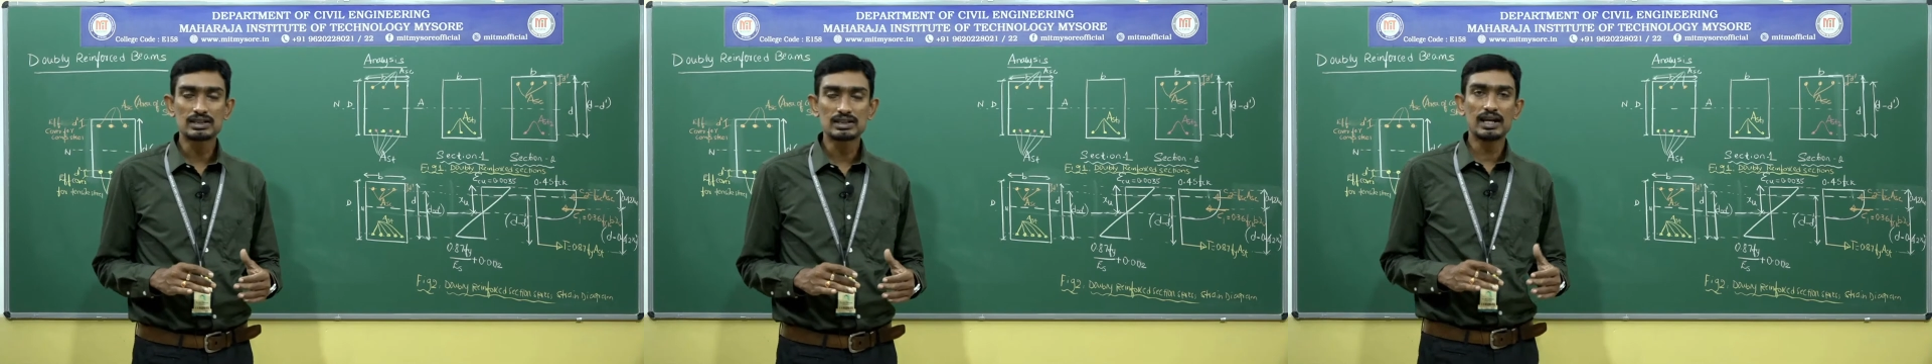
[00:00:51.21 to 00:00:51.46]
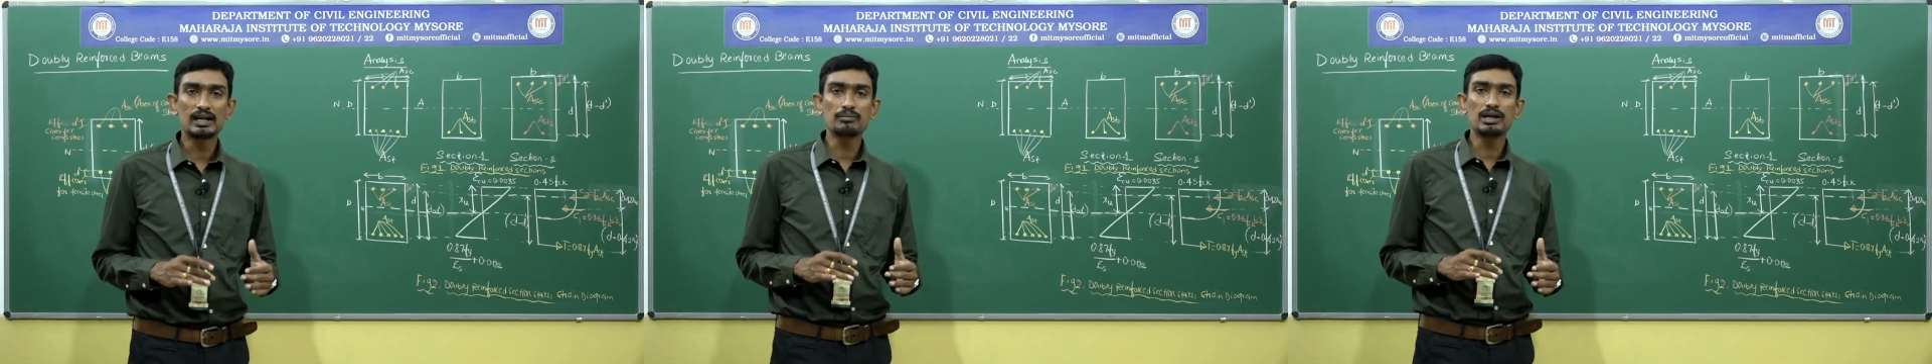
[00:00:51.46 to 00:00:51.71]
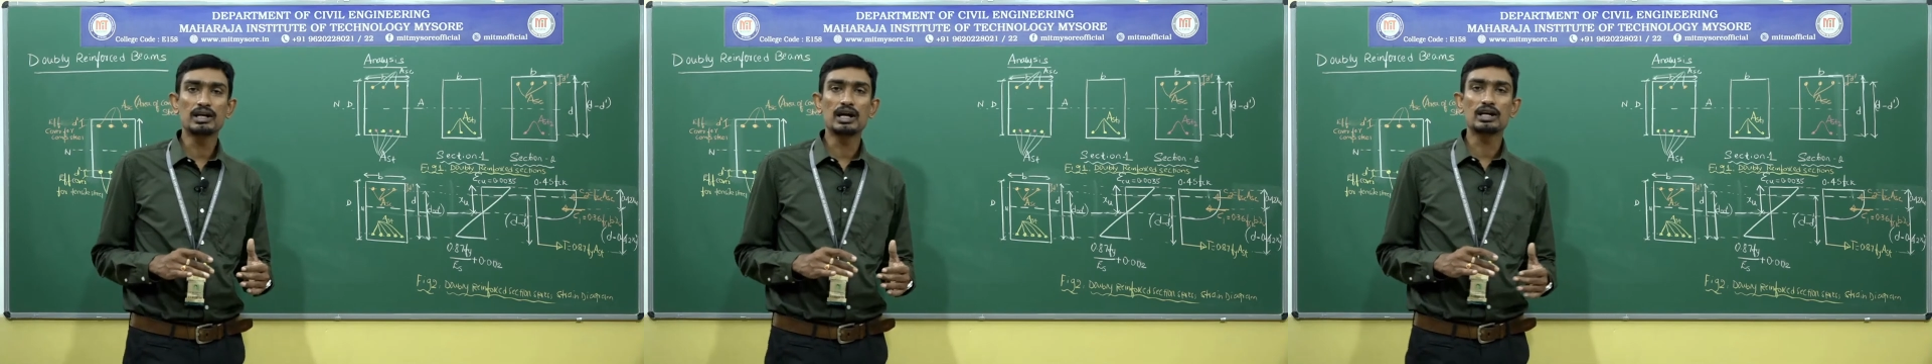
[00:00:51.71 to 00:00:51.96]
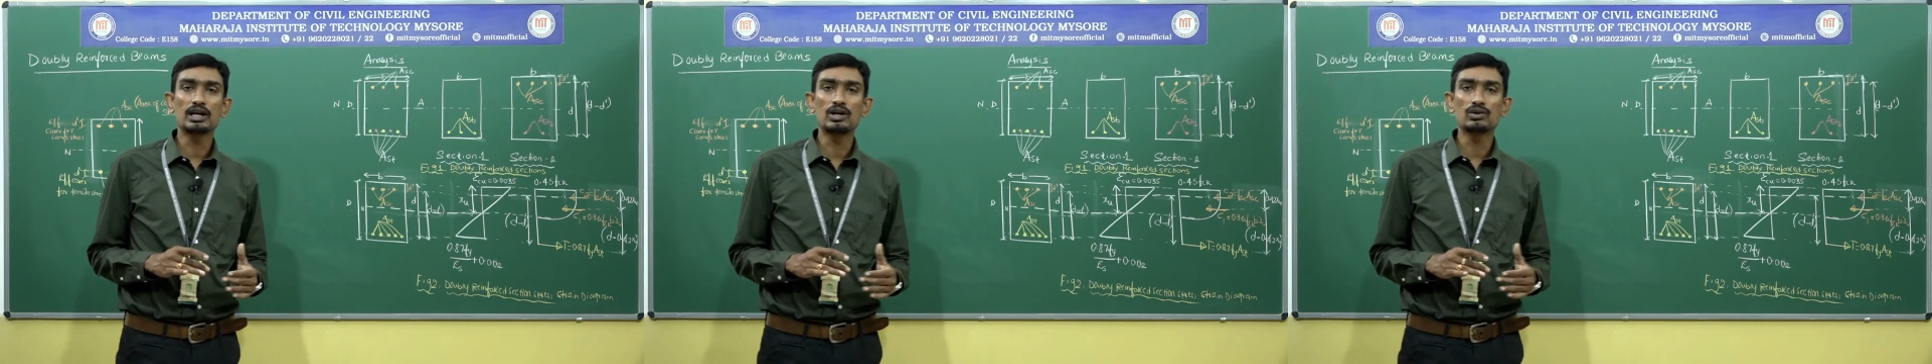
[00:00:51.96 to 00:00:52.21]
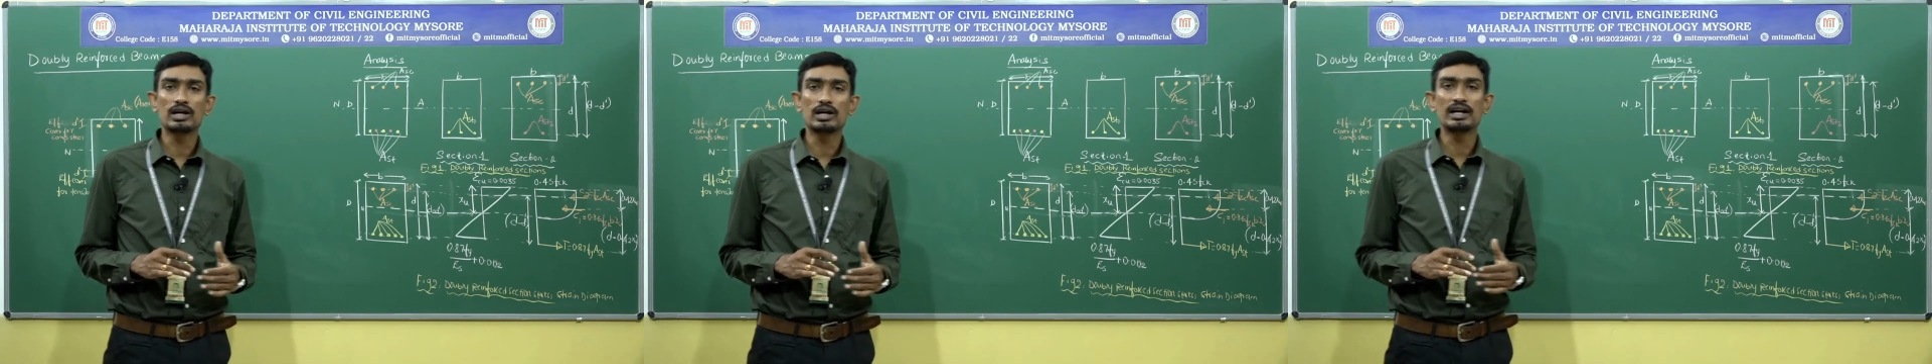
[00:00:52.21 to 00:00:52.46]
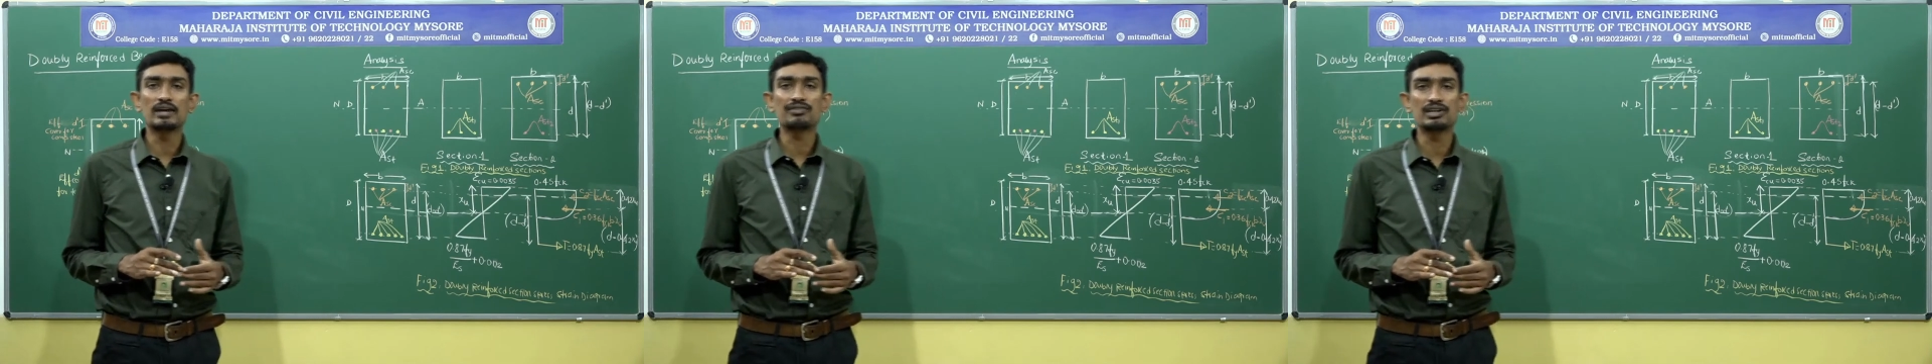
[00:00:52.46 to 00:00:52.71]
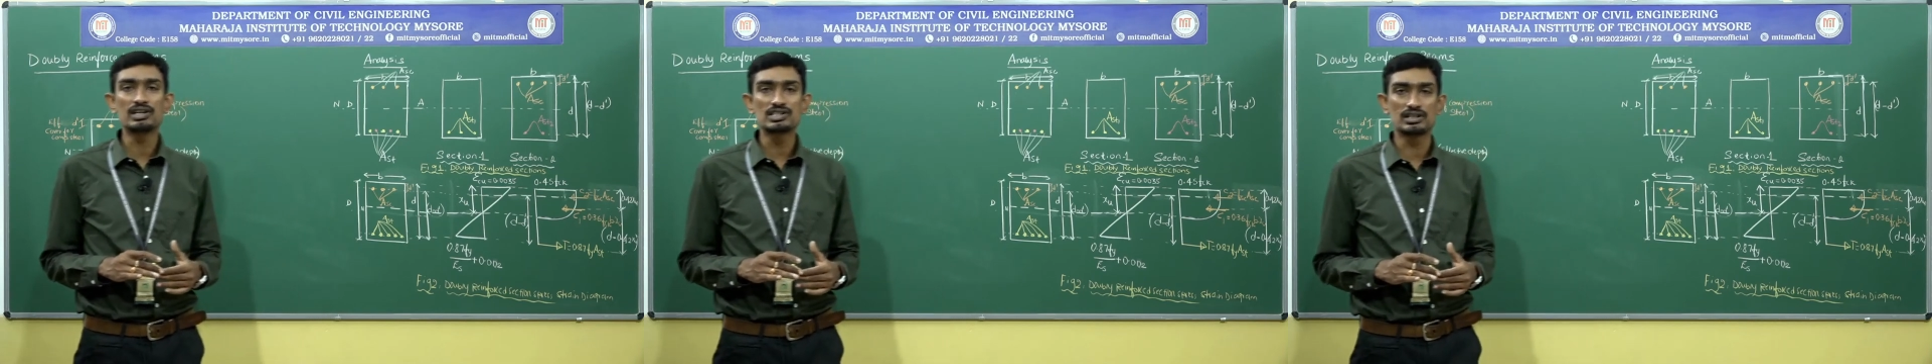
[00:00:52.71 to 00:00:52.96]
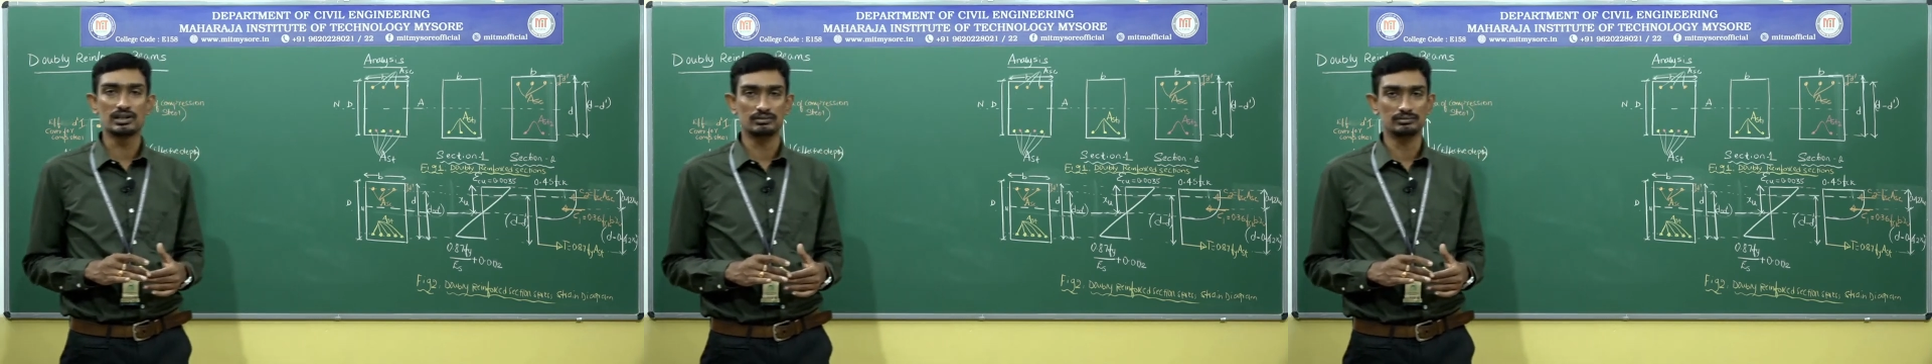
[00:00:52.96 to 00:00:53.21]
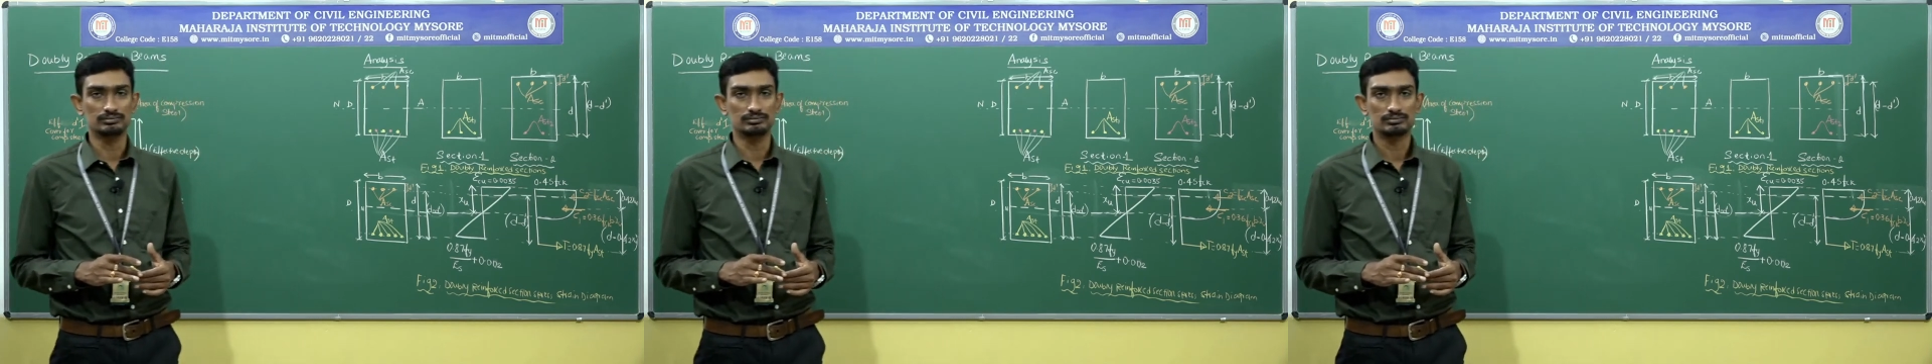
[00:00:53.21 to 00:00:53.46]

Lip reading: let me get into the definition.